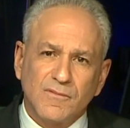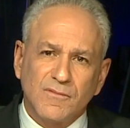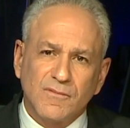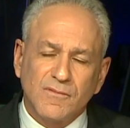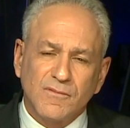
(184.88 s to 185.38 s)

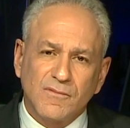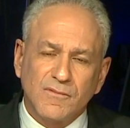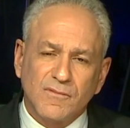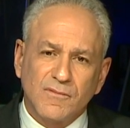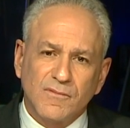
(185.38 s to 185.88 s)

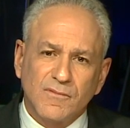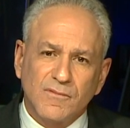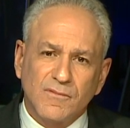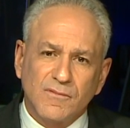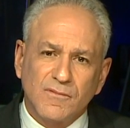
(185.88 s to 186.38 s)

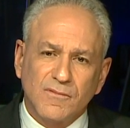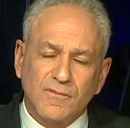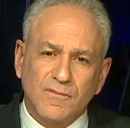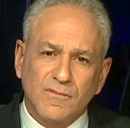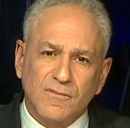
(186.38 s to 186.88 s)

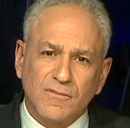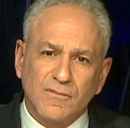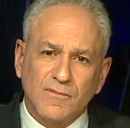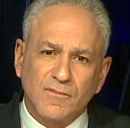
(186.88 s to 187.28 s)
(silent)